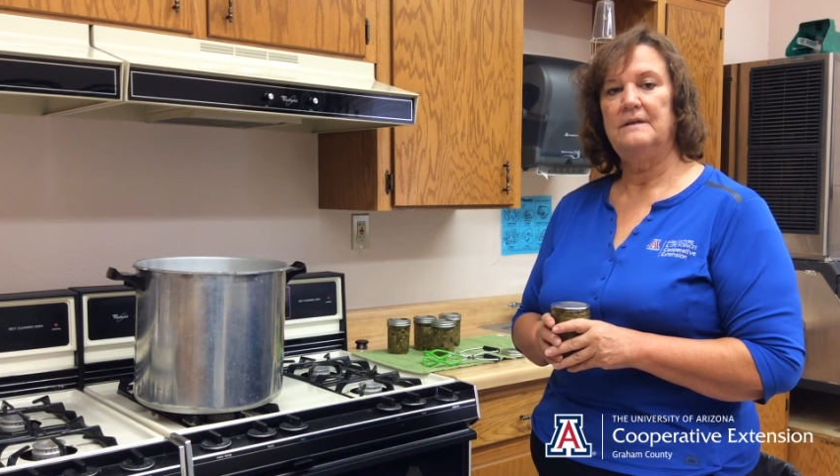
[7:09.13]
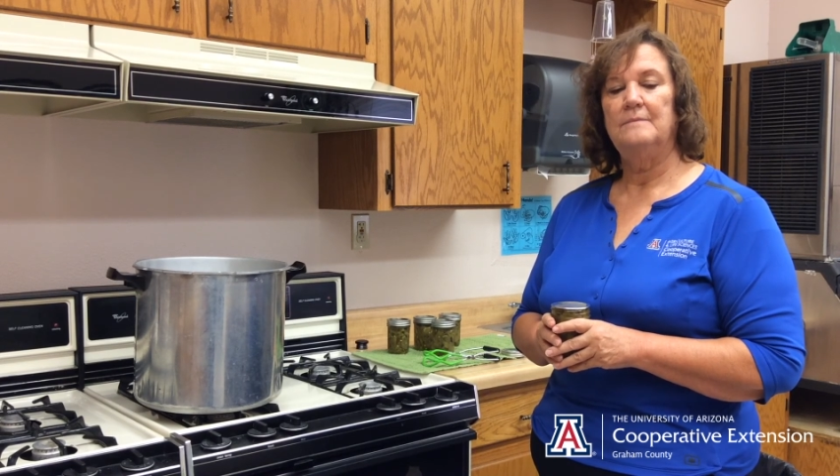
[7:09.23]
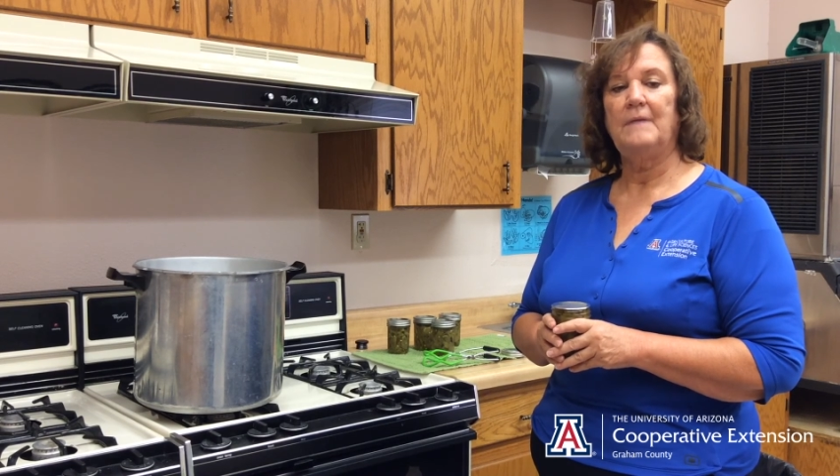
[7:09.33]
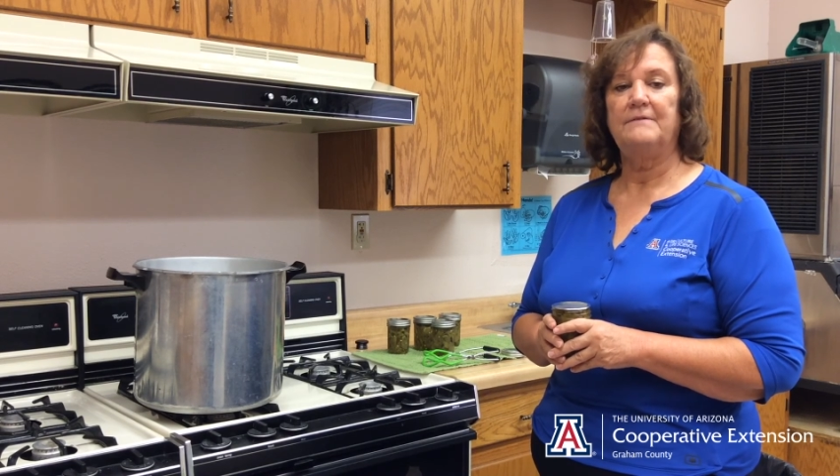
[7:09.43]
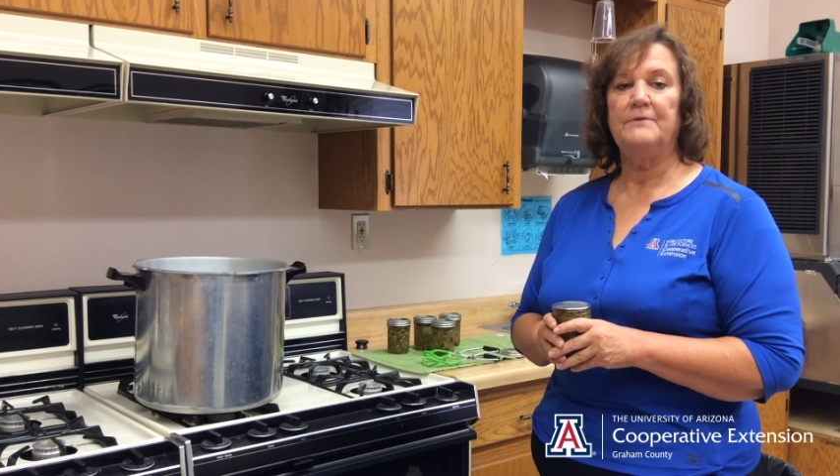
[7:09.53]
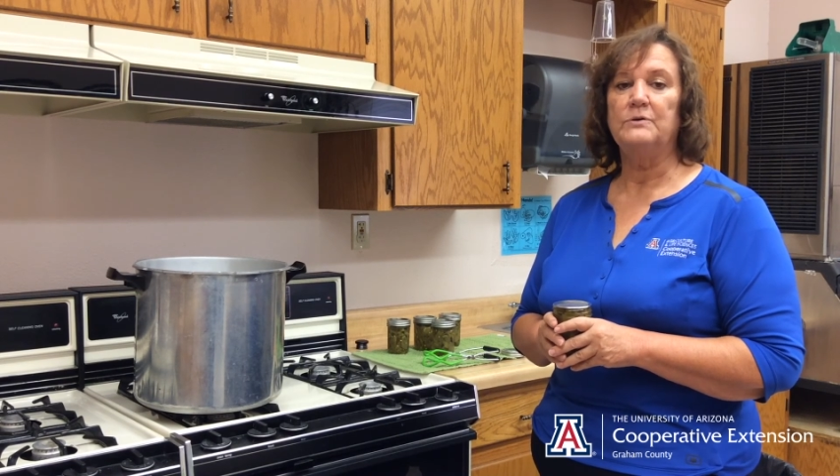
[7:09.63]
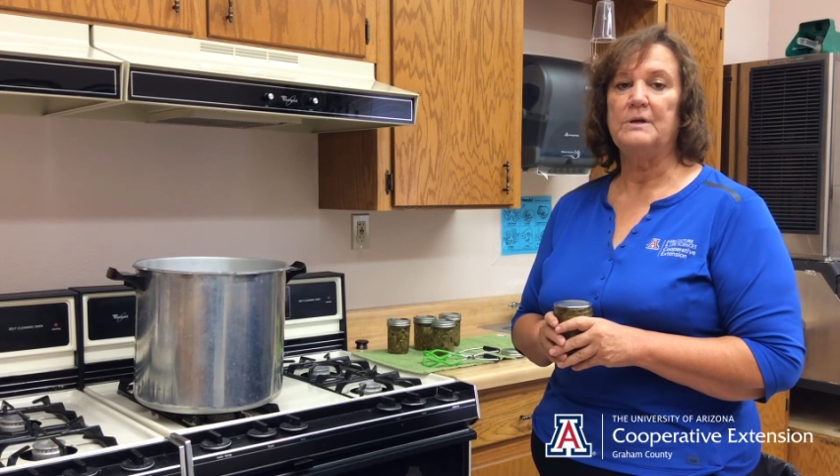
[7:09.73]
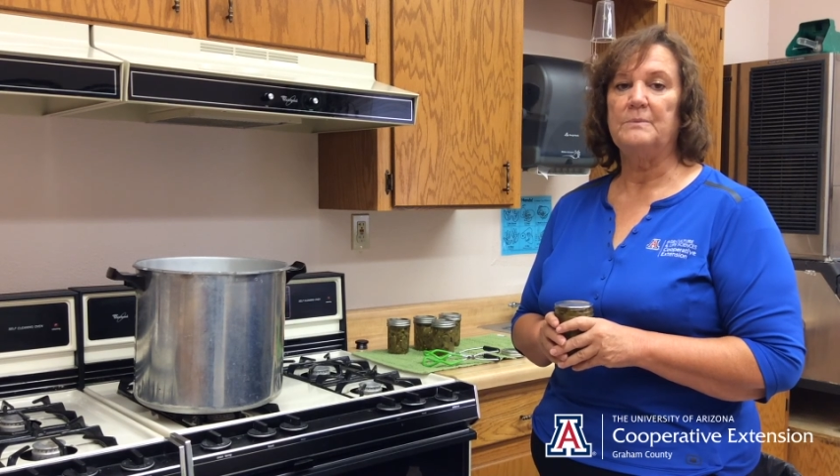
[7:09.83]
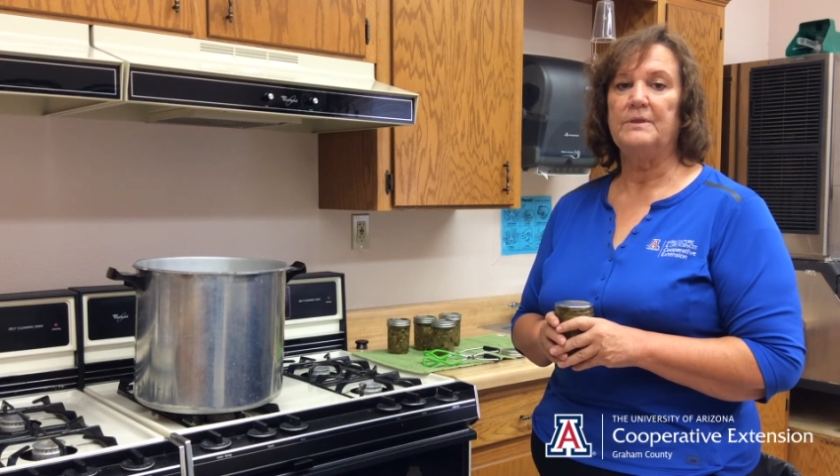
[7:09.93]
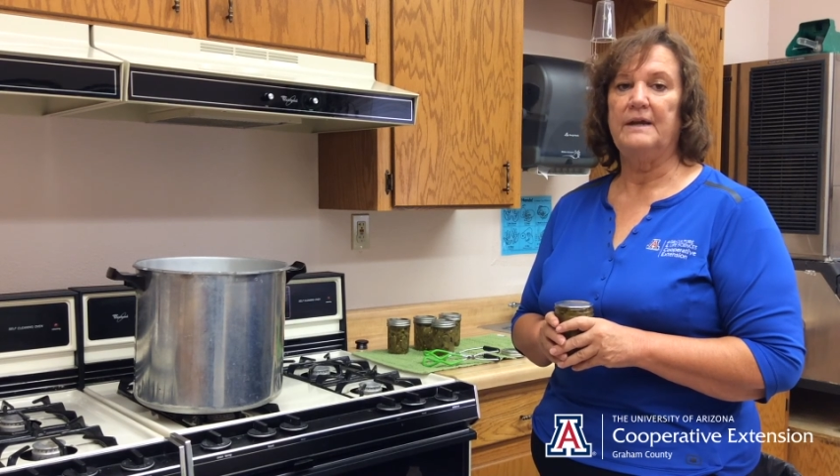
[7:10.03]
My phone
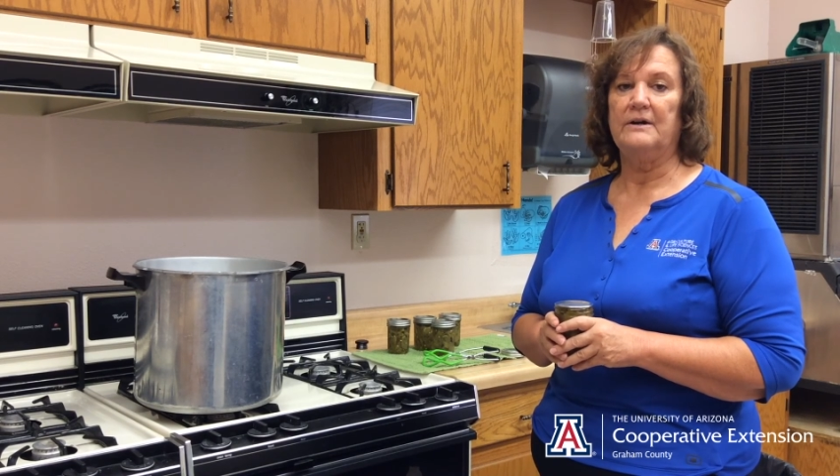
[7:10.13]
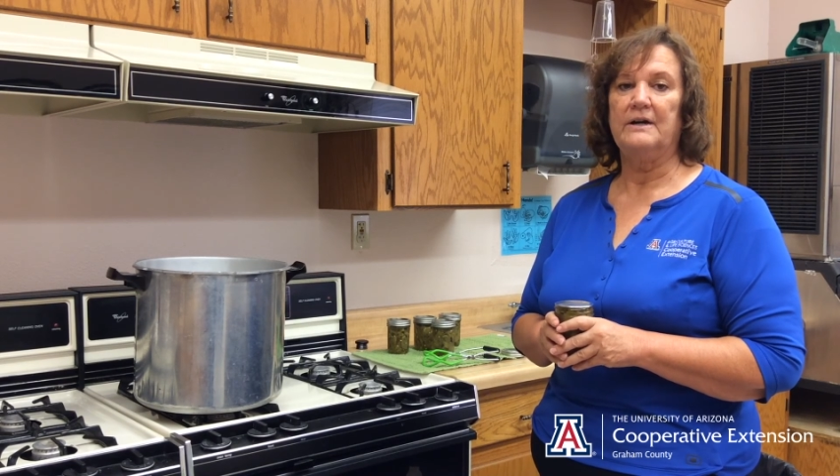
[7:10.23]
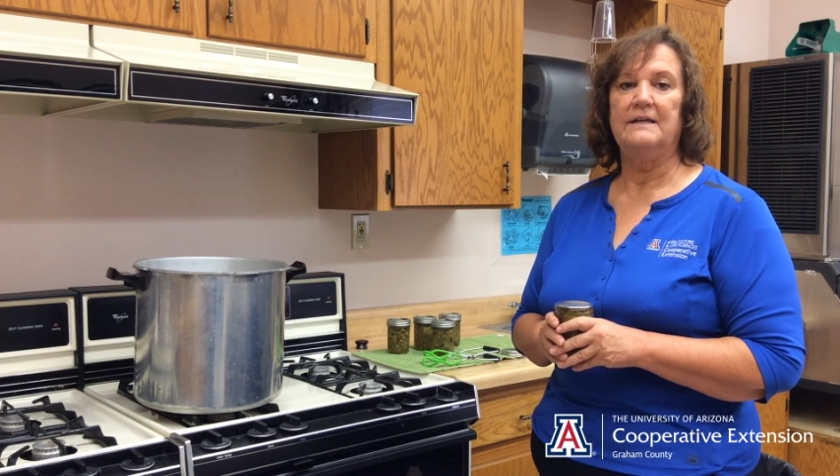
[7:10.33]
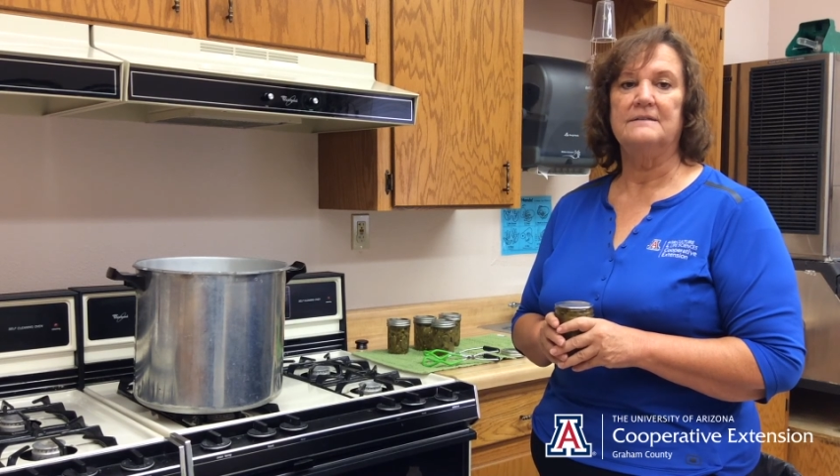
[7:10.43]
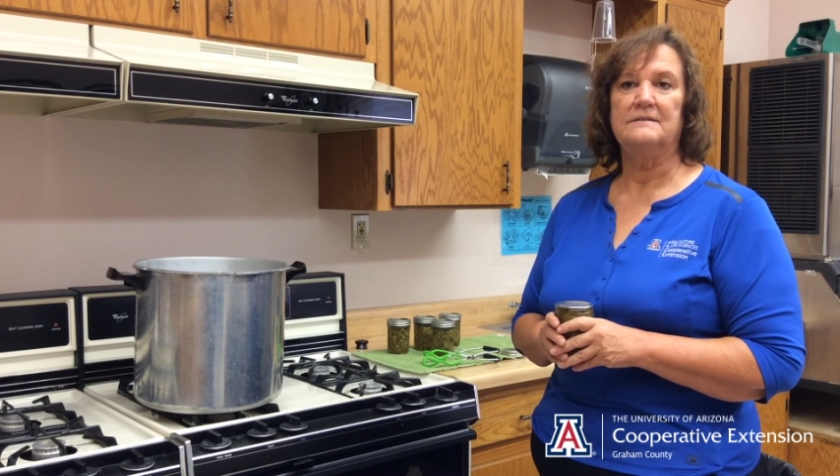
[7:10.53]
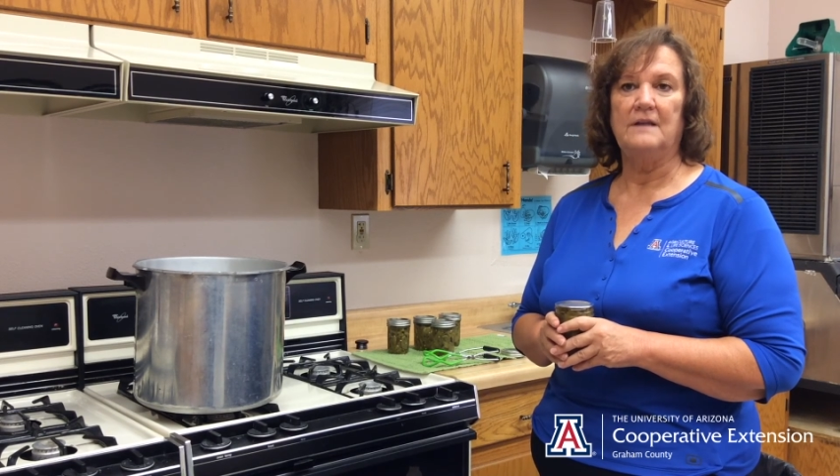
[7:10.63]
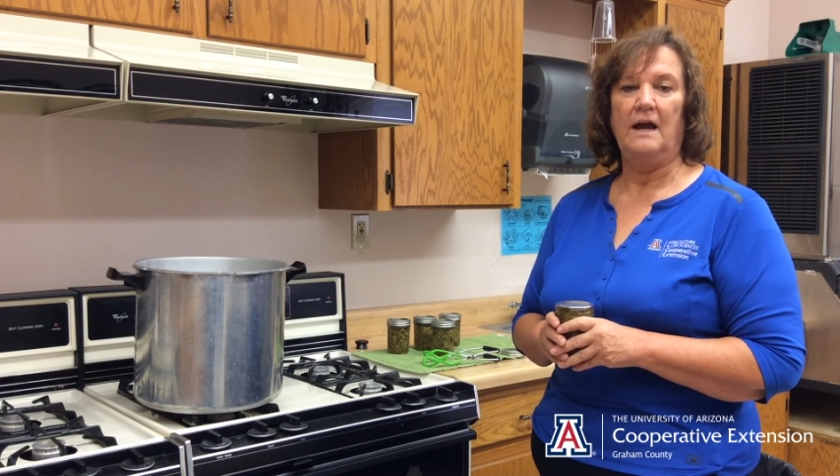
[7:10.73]
number there is